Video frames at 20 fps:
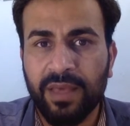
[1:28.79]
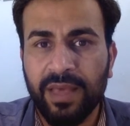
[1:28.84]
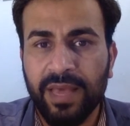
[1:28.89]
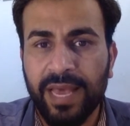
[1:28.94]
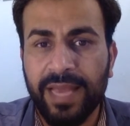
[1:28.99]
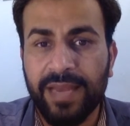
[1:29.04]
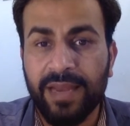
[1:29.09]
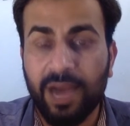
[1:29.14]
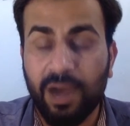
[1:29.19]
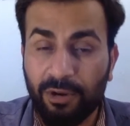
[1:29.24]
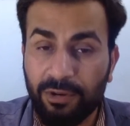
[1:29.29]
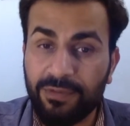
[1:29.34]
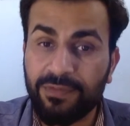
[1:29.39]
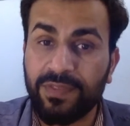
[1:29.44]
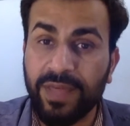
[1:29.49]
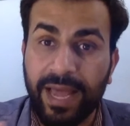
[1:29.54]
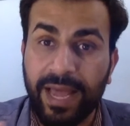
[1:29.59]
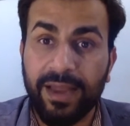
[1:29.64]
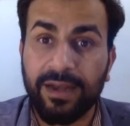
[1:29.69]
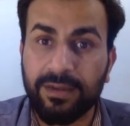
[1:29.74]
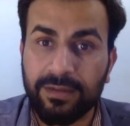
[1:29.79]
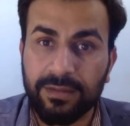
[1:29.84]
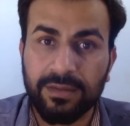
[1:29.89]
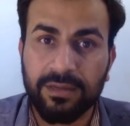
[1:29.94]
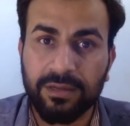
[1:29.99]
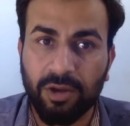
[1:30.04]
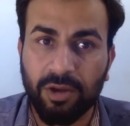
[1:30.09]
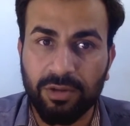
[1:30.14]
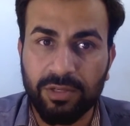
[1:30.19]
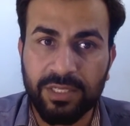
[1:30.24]
And out of that
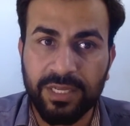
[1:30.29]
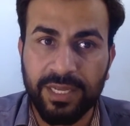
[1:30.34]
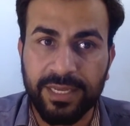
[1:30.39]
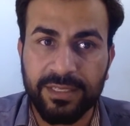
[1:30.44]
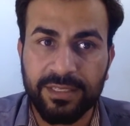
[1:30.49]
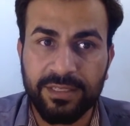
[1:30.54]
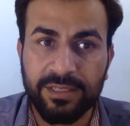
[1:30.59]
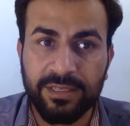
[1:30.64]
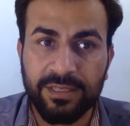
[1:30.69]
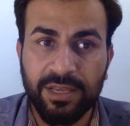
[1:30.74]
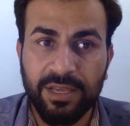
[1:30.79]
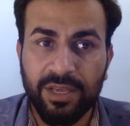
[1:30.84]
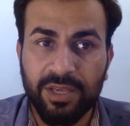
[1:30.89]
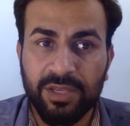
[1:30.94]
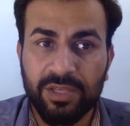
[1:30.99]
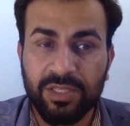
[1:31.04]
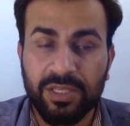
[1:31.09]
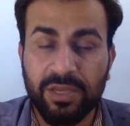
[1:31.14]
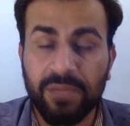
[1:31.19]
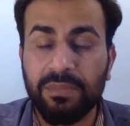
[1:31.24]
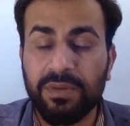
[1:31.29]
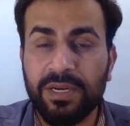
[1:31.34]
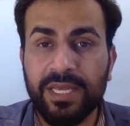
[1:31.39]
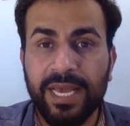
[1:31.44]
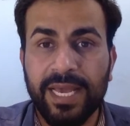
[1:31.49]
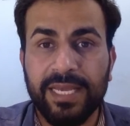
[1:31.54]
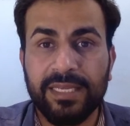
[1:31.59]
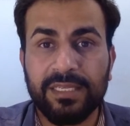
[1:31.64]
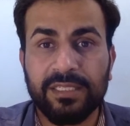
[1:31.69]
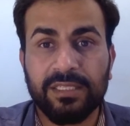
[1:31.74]
context, somebody
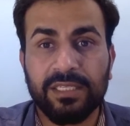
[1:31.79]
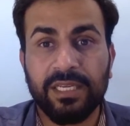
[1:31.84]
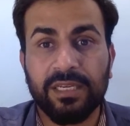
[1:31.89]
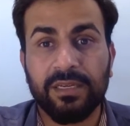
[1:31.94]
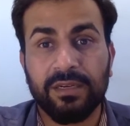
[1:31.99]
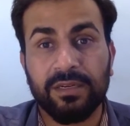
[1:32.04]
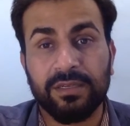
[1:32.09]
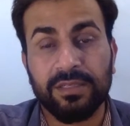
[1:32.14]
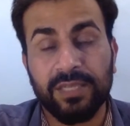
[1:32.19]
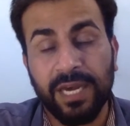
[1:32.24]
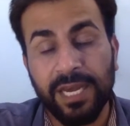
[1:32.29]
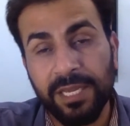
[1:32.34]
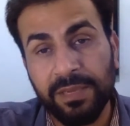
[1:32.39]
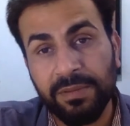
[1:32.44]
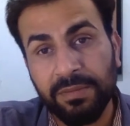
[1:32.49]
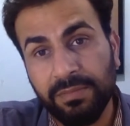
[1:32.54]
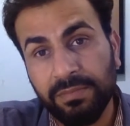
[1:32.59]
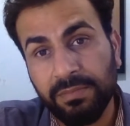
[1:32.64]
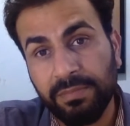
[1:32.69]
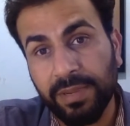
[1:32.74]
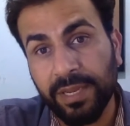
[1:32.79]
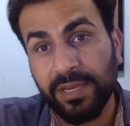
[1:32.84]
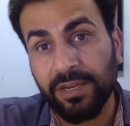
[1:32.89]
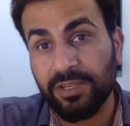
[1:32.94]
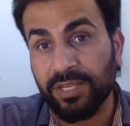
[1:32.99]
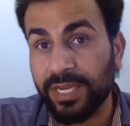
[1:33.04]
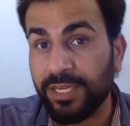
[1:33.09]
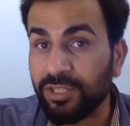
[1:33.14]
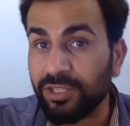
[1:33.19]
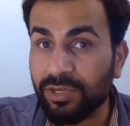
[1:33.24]
has taken time, paid
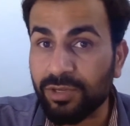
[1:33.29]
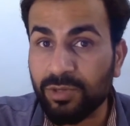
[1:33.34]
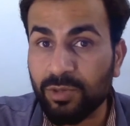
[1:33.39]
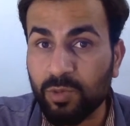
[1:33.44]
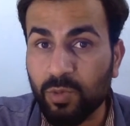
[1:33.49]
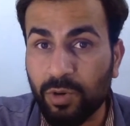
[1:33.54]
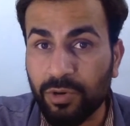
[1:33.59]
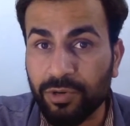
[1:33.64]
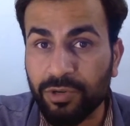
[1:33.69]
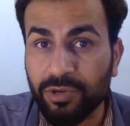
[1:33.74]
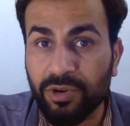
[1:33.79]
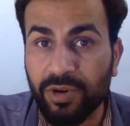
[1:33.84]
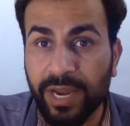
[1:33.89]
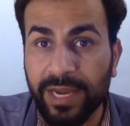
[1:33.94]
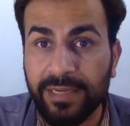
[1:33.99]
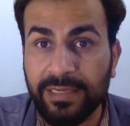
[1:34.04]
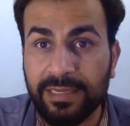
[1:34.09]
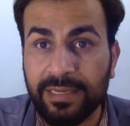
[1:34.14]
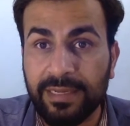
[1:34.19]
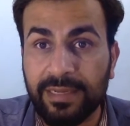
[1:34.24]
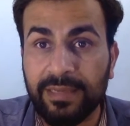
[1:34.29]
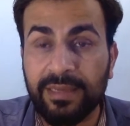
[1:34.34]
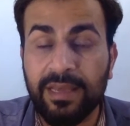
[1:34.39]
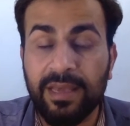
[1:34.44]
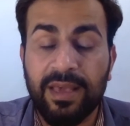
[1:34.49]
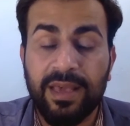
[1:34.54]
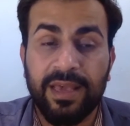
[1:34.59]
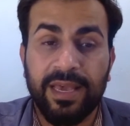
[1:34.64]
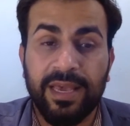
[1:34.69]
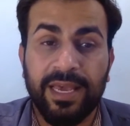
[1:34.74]
attention to what you're writing,
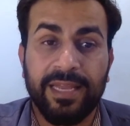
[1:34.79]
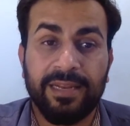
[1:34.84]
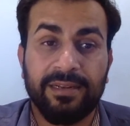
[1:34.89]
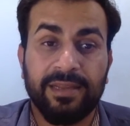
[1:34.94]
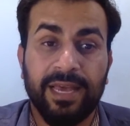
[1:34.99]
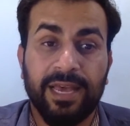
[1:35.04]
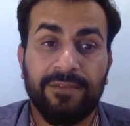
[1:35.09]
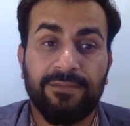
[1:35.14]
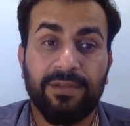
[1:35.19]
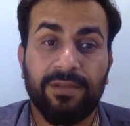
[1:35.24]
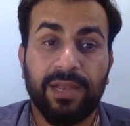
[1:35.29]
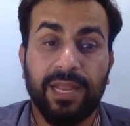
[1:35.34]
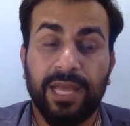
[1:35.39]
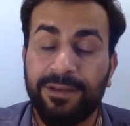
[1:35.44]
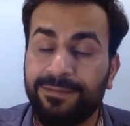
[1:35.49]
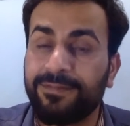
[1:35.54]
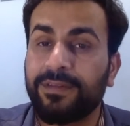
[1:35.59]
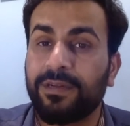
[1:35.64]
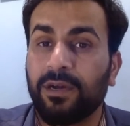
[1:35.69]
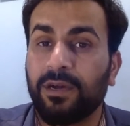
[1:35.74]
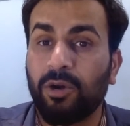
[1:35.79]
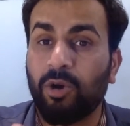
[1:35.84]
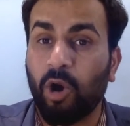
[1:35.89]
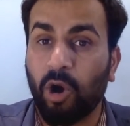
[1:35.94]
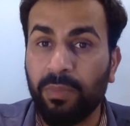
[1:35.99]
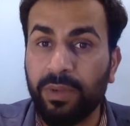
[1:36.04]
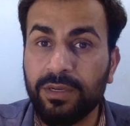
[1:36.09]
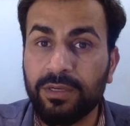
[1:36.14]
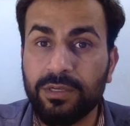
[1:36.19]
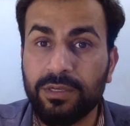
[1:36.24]
and have left a
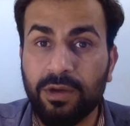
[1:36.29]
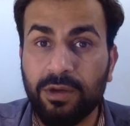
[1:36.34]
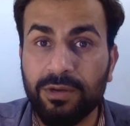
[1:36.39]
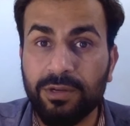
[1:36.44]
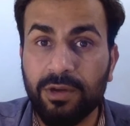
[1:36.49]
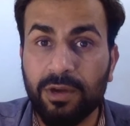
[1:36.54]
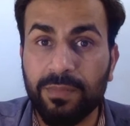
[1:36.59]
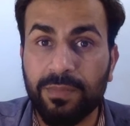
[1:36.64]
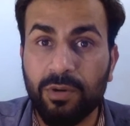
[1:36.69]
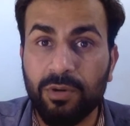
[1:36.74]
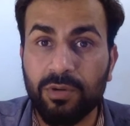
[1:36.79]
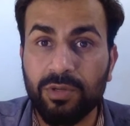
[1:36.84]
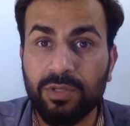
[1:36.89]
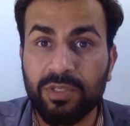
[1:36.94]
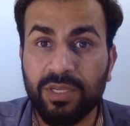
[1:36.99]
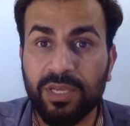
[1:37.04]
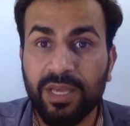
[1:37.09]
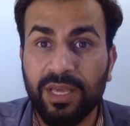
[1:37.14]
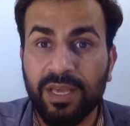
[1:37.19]
comment on your post,